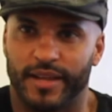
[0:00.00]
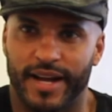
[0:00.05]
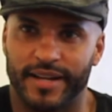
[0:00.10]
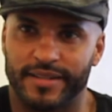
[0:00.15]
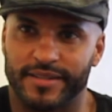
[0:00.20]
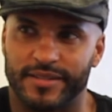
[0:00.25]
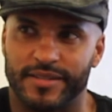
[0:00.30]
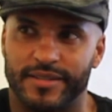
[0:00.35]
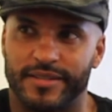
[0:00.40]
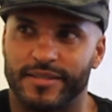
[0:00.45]

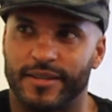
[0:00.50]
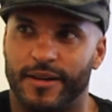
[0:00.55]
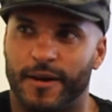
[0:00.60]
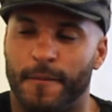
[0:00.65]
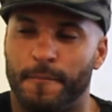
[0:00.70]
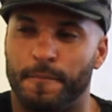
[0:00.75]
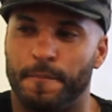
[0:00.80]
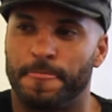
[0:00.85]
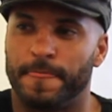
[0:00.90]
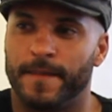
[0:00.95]
actors.
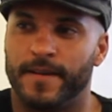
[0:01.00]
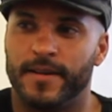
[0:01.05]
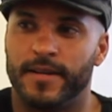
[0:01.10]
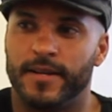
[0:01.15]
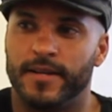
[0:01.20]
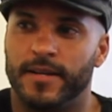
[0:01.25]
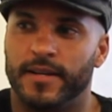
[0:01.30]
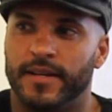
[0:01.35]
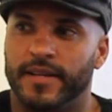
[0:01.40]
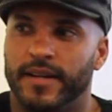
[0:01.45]

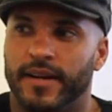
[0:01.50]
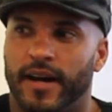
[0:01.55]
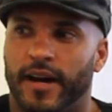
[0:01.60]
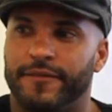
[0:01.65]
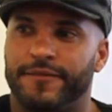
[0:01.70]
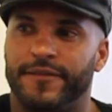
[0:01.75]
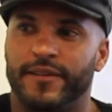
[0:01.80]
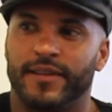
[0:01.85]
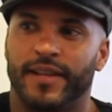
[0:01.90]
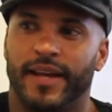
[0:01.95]
I
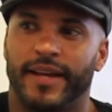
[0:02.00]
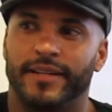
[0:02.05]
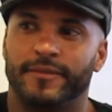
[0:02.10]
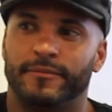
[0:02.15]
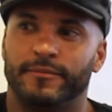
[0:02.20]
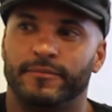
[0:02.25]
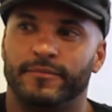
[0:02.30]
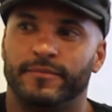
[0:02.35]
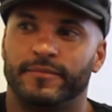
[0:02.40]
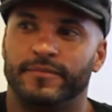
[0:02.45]
feel like
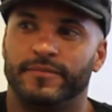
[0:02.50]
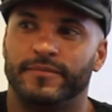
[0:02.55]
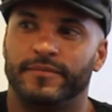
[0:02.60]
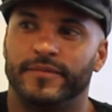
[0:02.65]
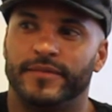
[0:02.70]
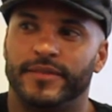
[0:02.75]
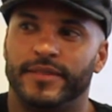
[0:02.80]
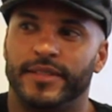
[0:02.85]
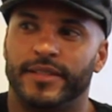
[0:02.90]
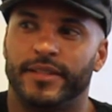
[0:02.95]

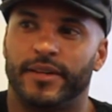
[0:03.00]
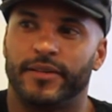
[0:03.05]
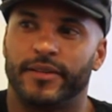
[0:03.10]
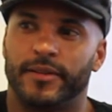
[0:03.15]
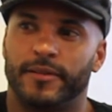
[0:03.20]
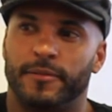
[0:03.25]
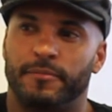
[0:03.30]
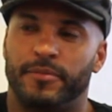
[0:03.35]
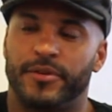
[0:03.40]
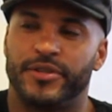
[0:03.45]

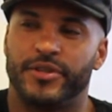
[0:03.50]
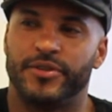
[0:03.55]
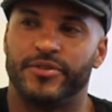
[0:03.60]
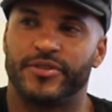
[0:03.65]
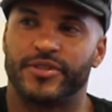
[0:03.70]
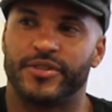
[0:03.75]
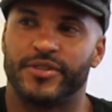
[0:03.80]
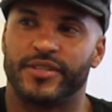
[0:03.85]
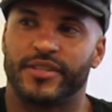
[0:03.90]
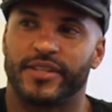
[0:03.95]
the
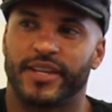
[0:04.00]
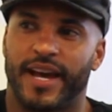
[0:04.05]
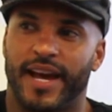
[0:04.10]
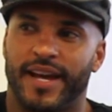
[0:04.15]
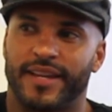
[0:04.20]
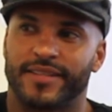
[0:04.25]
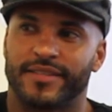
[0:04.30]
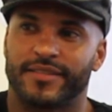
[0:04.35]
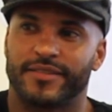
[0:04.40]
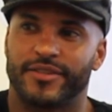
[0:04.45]
producers
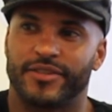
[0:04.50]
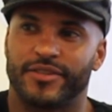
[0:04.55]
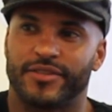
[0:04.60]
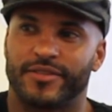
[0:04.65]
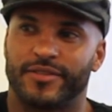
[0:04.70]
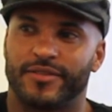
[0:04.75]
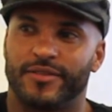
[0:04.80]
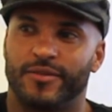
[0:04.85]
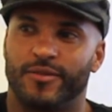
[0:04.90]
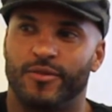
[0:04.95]
cast just
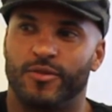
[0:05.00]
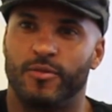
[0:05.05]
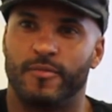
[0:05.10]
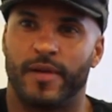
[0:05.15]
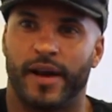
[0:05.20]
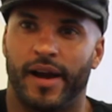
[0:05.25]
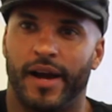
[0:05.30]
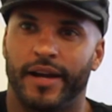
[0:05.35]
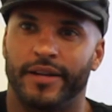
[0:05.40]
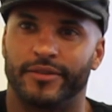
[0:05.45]
all
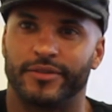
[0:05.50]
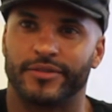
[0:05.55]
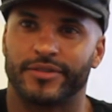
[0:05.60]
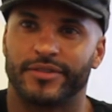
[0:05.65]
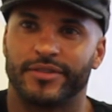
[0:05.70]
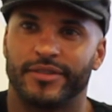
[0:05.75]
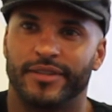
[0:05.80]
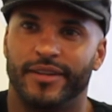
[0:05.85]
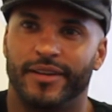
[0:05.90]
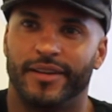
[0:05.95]
my
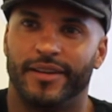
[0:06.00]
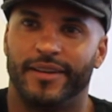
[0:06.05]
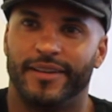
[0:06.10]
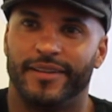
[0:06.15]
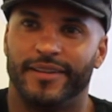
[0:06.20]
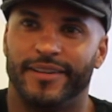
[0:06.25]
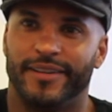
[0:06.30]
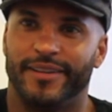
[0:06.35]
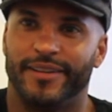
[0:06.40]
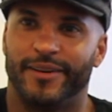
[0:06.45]
idols.
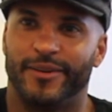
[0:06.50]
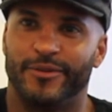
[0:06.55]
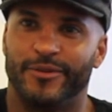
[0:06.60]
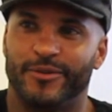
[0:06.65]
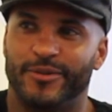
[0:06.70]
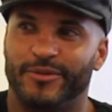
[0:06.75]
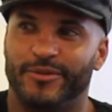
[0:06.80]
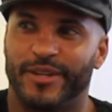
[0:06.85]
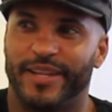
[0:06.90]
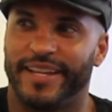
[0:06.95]

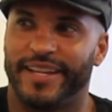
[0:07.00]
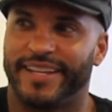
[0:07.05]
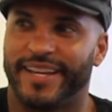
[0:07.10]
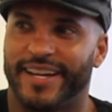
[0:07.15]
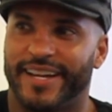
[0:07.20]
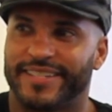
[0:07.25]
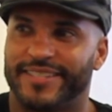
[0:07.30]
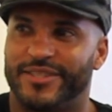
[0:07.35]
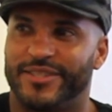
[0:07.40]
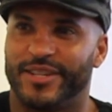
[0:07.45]
When they
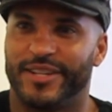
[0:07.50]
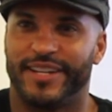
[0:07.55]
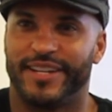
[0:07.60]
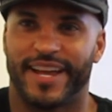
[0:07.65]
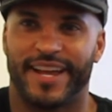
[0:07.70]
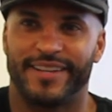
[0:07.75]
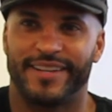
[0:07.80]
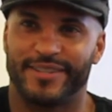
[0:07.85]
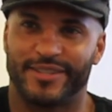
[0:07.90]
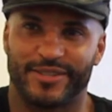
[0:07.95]
cast Gillian
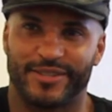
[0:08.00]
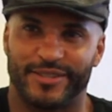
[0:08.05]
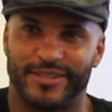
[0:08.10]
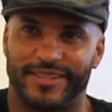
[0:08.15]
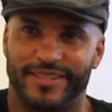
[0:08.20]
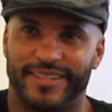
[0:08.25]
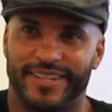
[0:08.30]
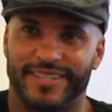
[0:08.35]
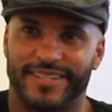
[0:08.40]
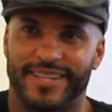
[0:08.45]

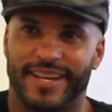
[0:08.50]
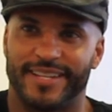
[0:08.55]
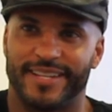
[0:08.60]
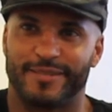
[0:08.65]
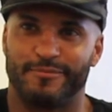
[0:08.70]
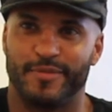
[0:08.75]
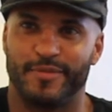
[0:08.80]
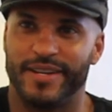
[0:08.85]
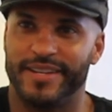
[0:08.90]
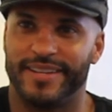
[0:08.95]
Anderson
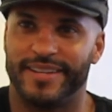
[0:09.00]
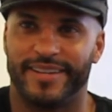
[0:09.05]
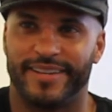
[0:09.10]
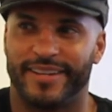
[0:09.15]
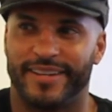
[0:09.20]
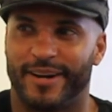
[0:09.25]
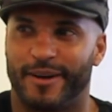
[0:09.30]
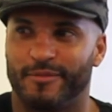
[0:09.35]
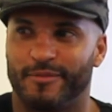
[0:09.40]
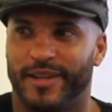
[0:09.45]
as
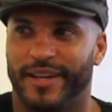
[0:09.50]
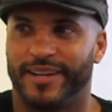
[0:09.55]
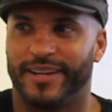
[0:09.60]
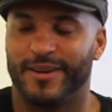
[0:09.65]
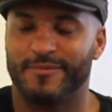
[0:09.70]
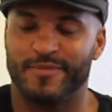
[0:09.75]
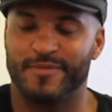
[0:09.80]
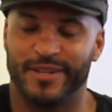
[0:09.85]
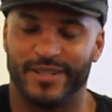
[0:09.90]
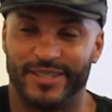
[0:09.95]
Media, I'm like,
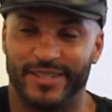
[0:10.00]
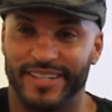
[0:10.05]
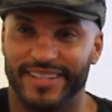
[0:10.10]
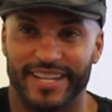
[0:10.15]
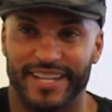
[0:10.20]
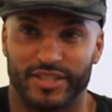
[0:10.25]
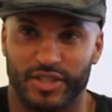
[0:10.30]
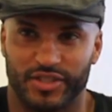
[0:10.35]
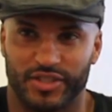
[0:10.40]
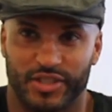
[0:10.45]
oh my god,
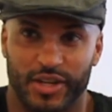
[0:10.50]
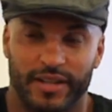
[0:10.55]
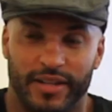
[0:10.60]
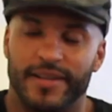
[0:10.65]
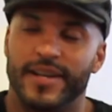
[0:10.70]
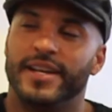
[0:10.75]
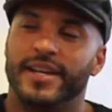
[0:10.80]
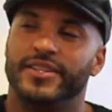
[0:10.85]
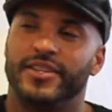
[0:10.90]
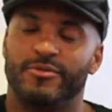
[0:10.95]
that's Scully.
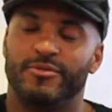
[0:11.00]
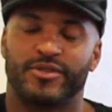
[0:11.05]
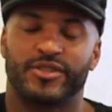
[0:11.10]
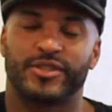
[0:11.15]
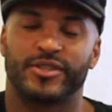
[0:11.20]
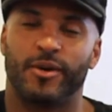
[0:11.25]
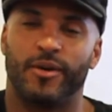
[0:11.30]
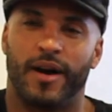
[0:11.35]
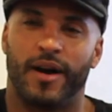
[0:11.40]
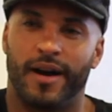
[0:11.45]
It was
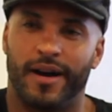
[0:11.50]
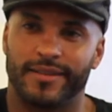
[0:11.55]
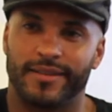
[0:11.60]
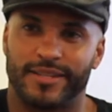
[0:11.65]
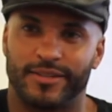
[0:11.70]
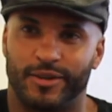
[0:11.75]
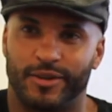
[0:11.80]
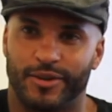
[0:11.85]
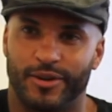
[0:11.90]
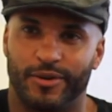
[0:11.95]
so hard
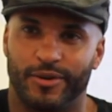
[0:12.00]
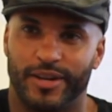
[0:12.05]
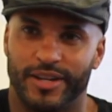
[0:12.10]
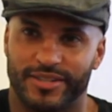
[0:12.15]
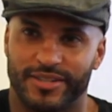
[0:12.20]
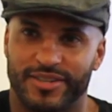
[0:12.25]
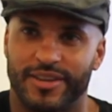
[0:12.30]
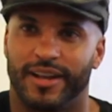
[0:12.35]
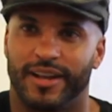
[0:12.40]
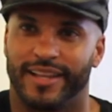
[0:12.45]
to not call her
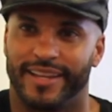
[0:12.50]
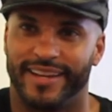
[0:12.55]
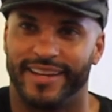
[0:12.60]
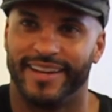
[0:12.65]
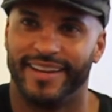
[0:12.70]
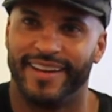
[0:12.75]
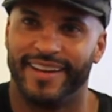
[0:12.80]
Scully.